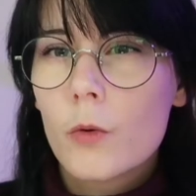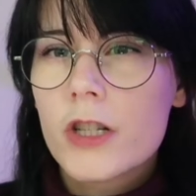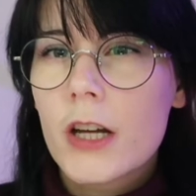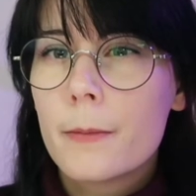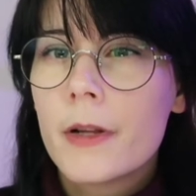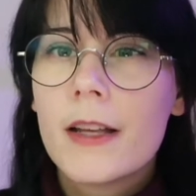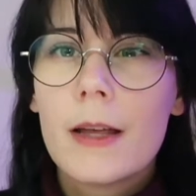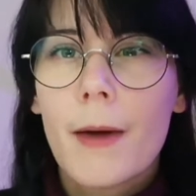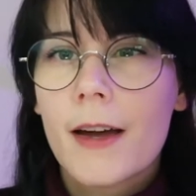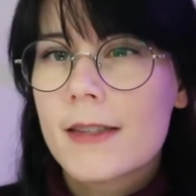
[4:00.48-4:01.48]
want to completely
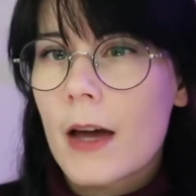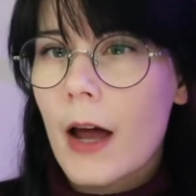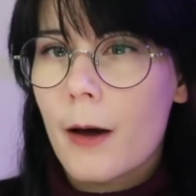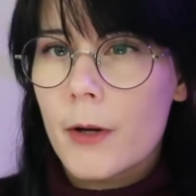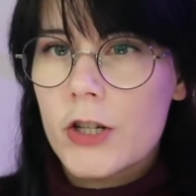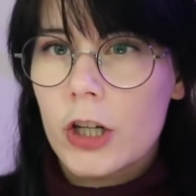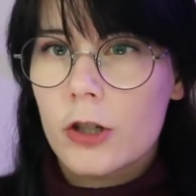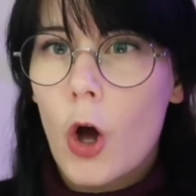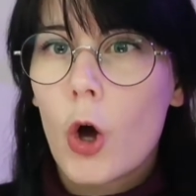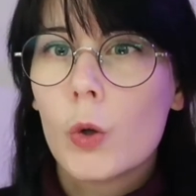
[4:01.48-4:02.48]
max out how much it can
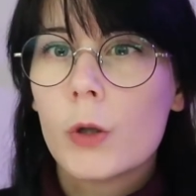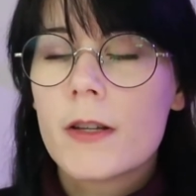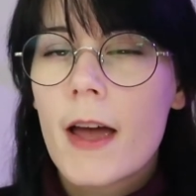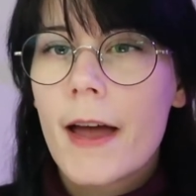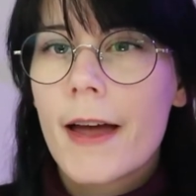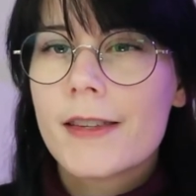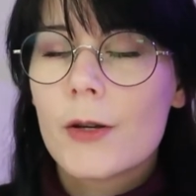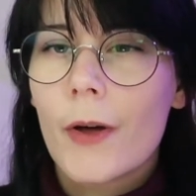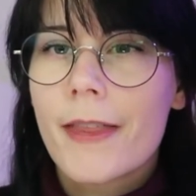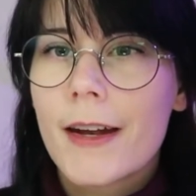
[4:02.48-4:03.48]
hold, as
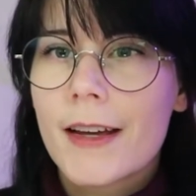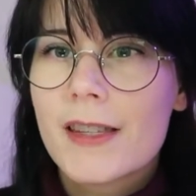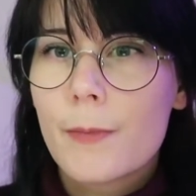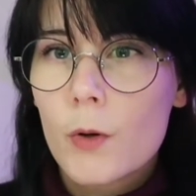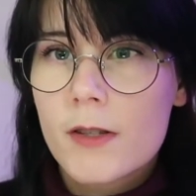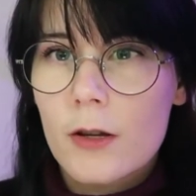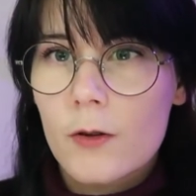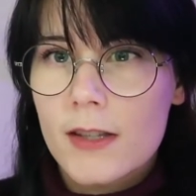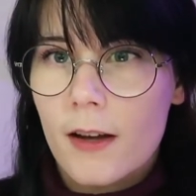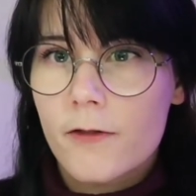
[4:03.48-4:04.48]
you are then exposing
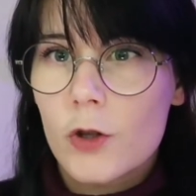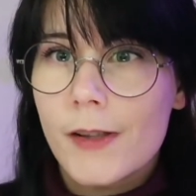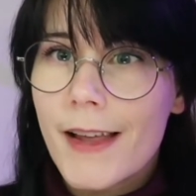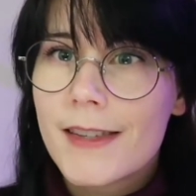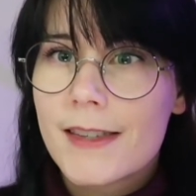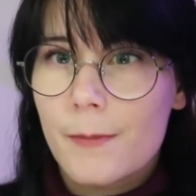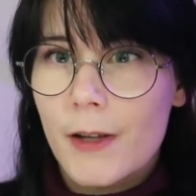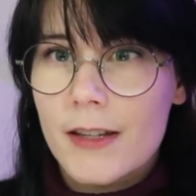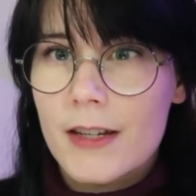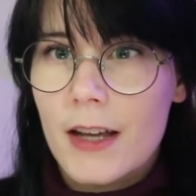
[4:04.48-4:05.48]
yourself to less
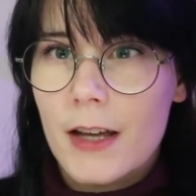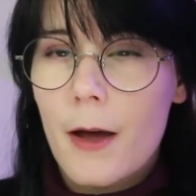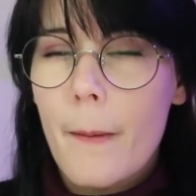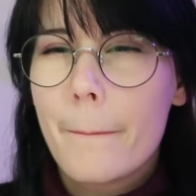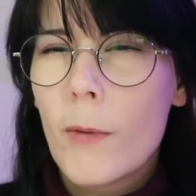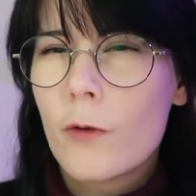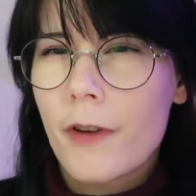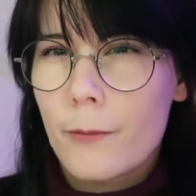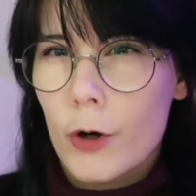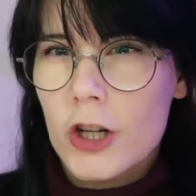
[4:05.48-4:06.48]
stability, more
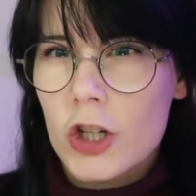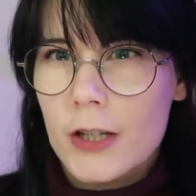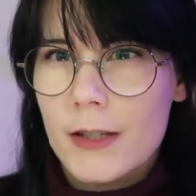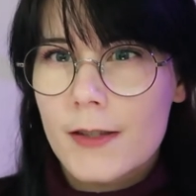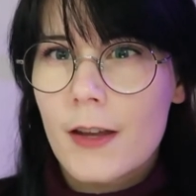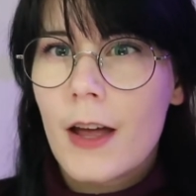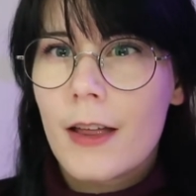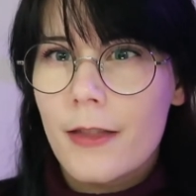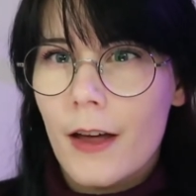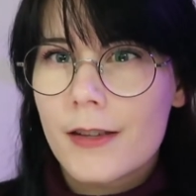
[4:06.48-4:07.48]
vibrations,
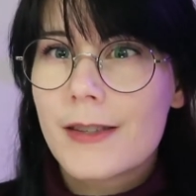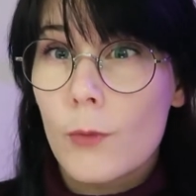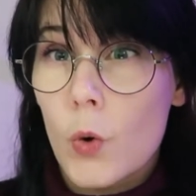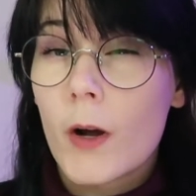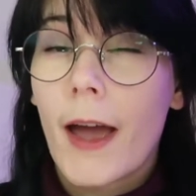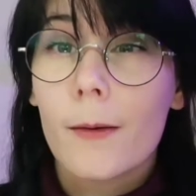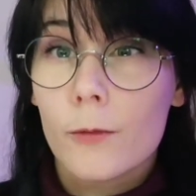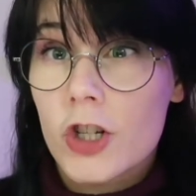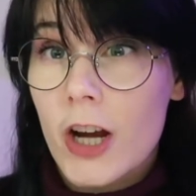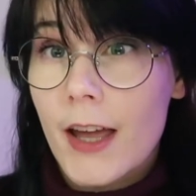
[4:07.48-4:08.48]
thus more
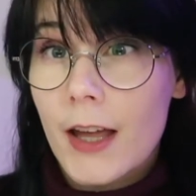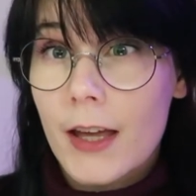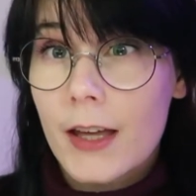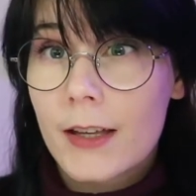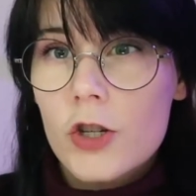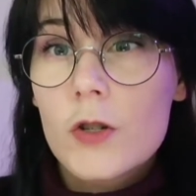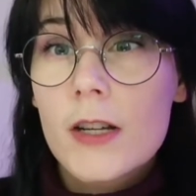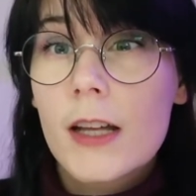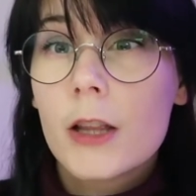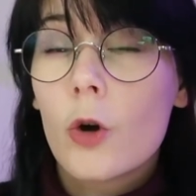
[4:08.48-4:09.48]
camera shake.
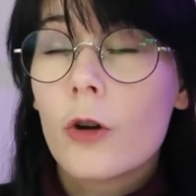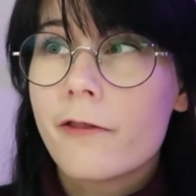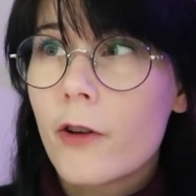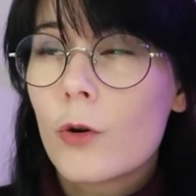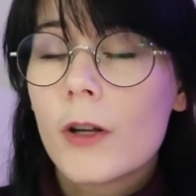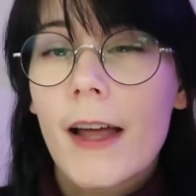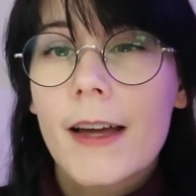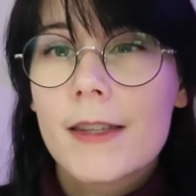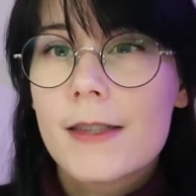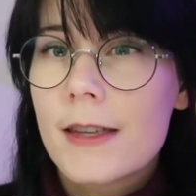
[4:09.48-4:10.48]
Shooting at longer focal
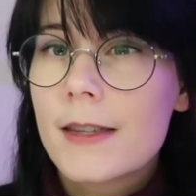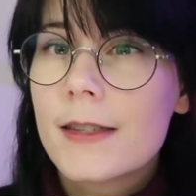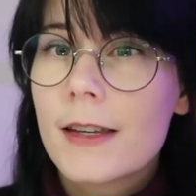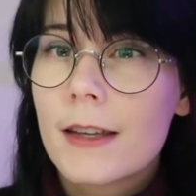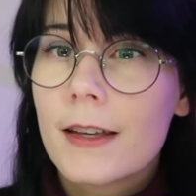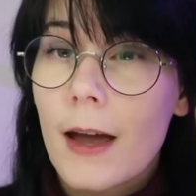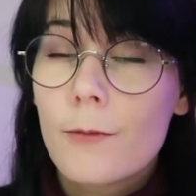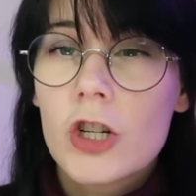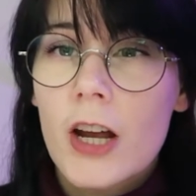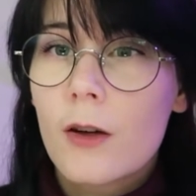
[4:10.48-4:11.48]
lengths, this
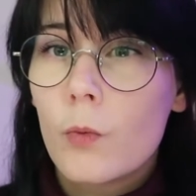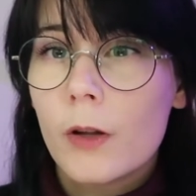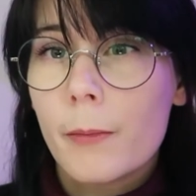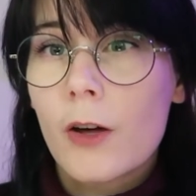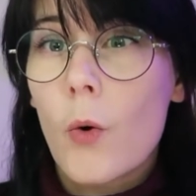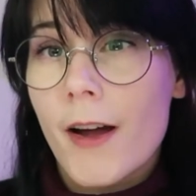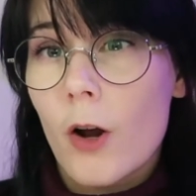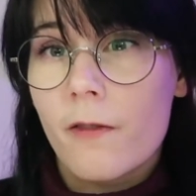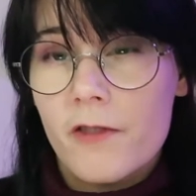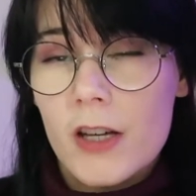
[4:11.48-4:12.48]
camera shake will be
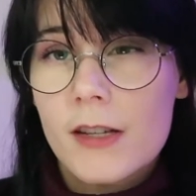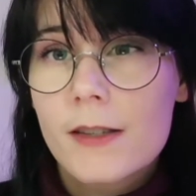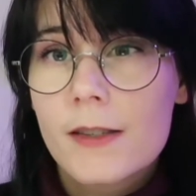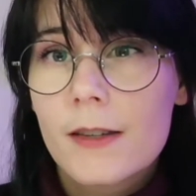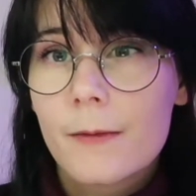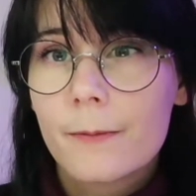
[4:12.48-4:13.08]
quite obvious.